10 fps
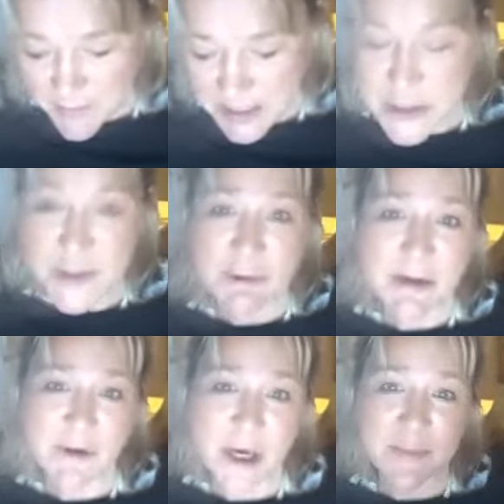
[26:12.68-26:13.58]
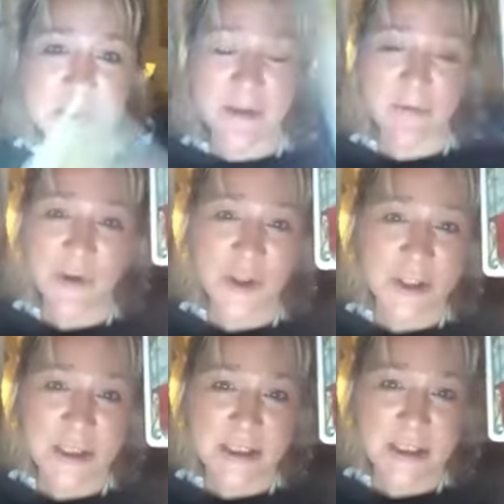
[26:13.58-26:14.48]
This Three of Cups in the future,
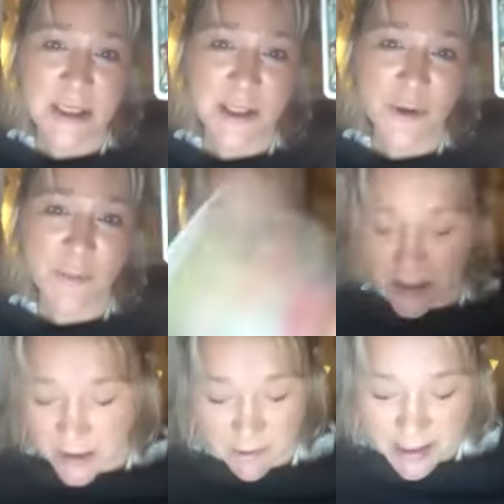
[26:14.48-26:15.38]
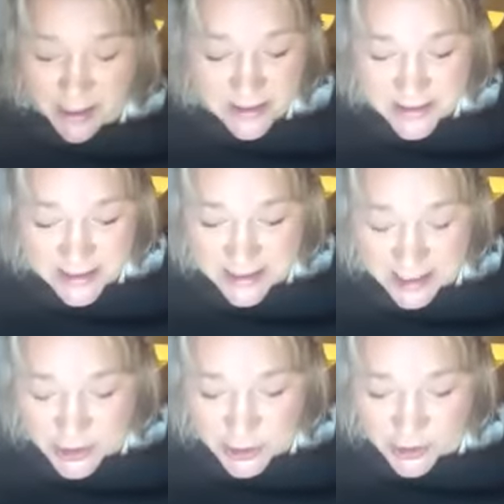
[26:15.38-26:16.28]
as I said, it could be a
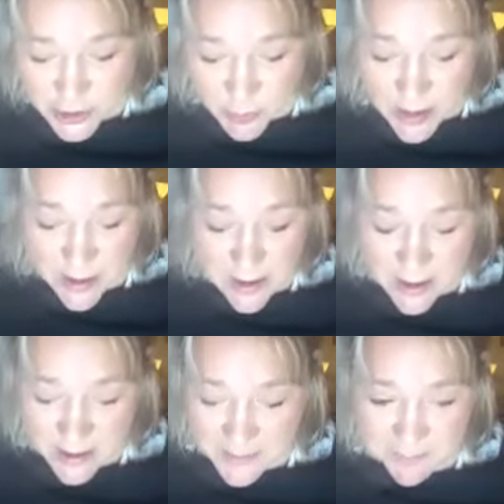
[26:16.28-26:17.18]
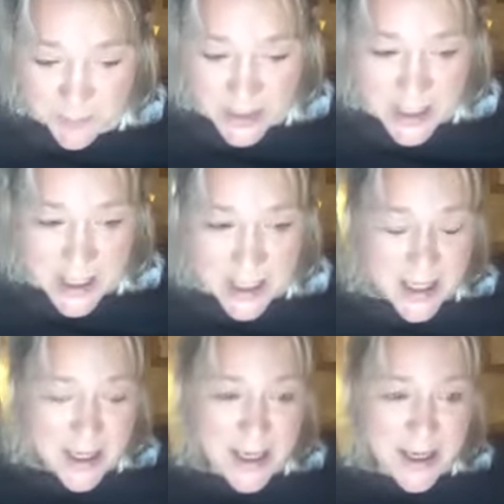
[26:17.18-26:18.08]
reconciliation as well. The
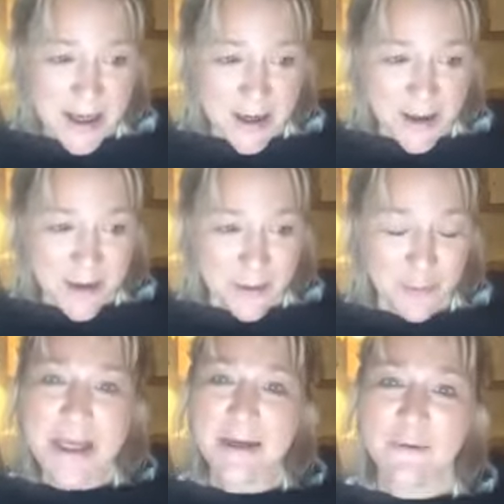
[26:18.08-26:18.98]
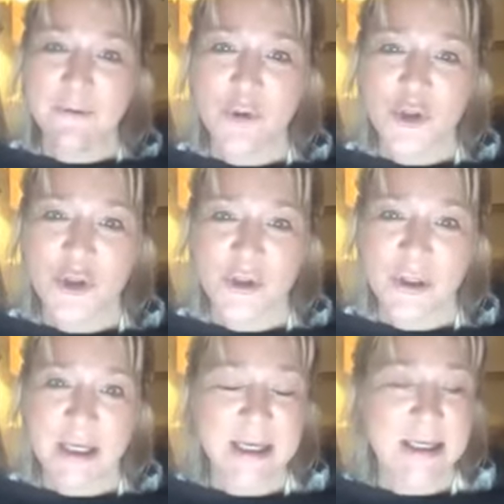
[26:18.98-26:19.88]
Wheel of
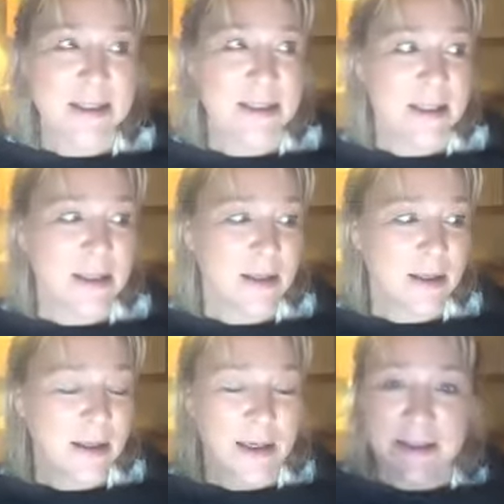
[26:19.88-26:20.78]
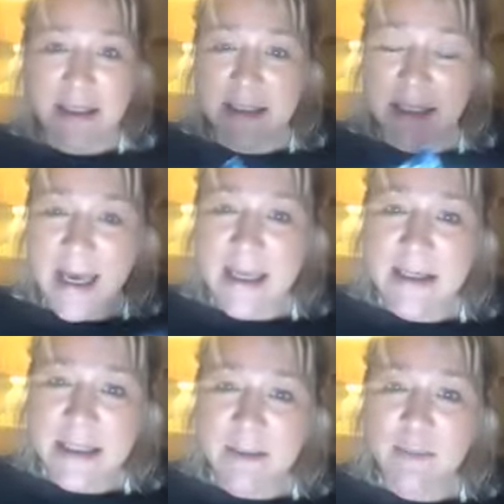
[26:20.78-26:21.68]
Fortune is, as I said, the
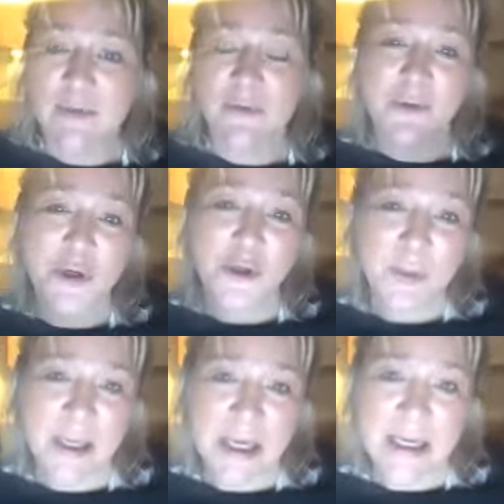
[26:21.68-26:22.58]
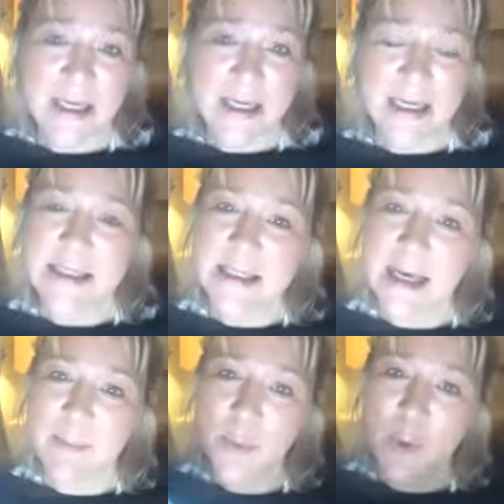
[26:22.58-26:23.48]
ending before a new beginning. It's
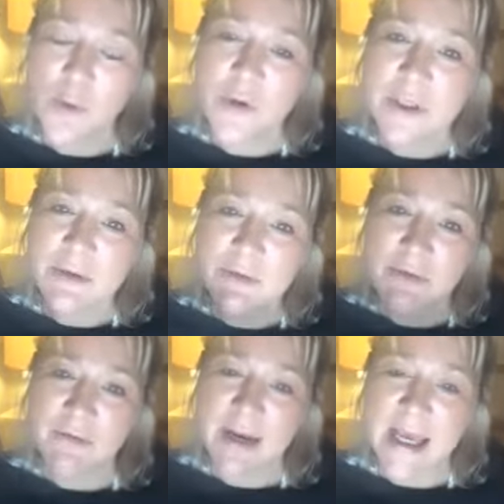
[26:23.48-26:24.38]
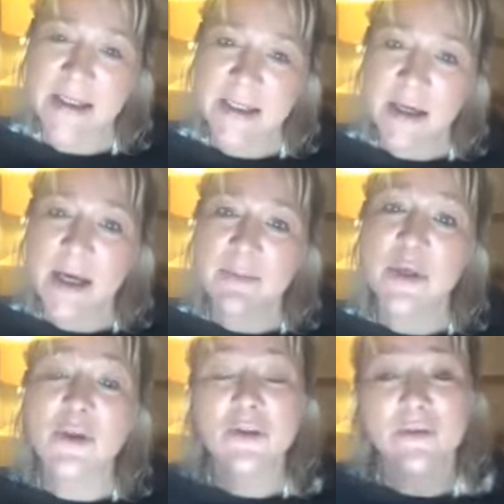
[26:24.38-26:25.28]
that pause and reflect time
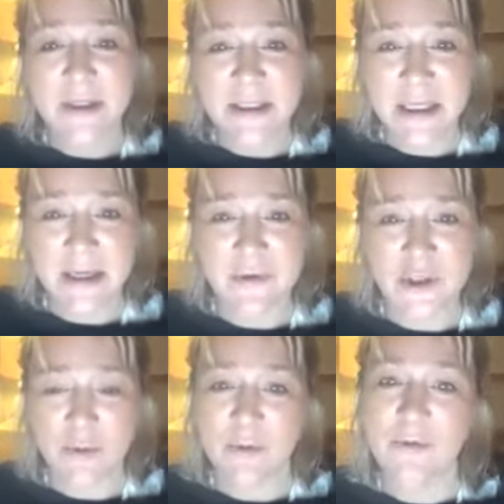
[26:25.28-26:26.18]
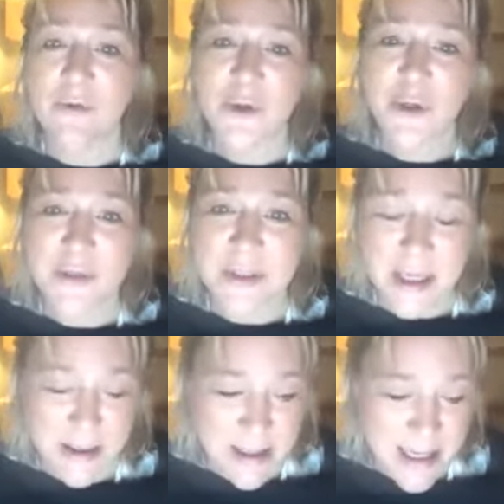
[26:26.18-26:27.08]
the universe gives you before a new
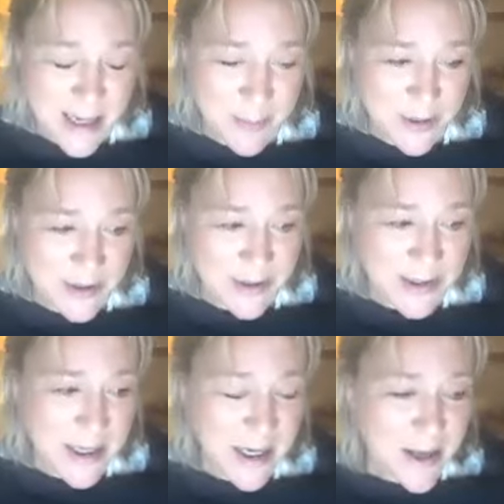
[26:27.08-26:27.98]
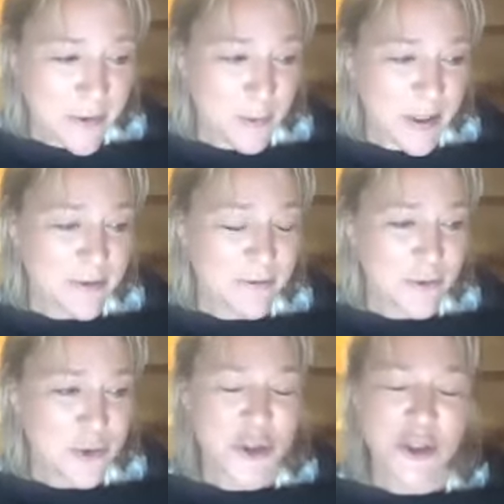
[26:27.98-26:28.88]
cycle happens. The Wheel of
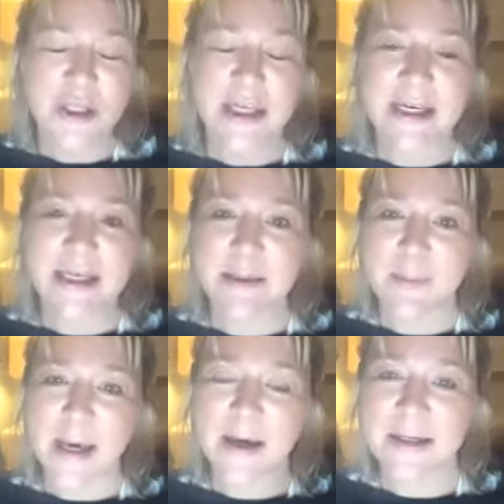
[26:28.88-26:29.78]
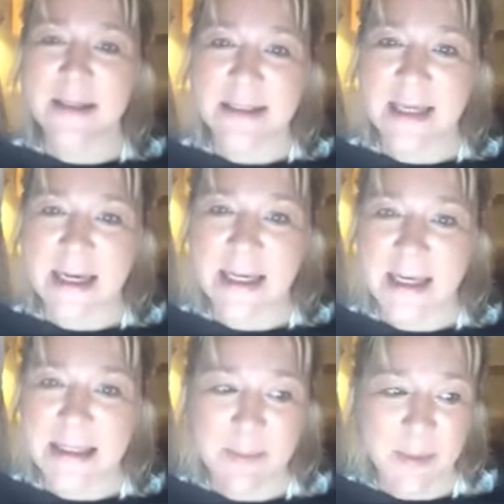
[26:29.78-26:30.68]
Fortune is about understanding
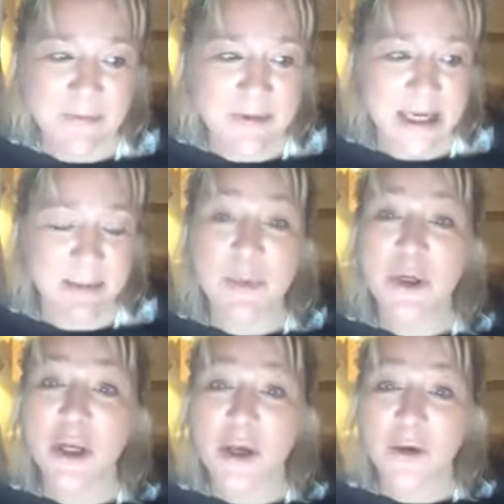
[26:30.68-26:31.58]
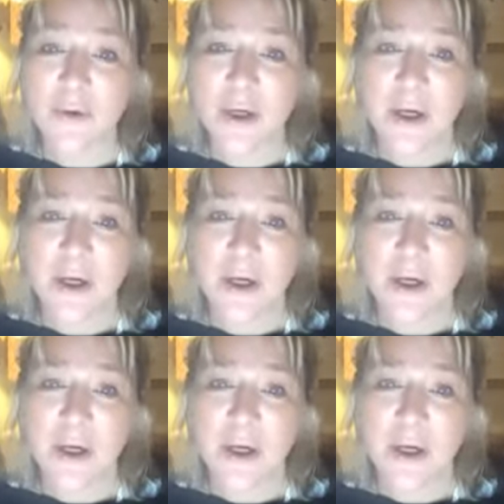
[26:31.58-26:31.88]
as above, down below.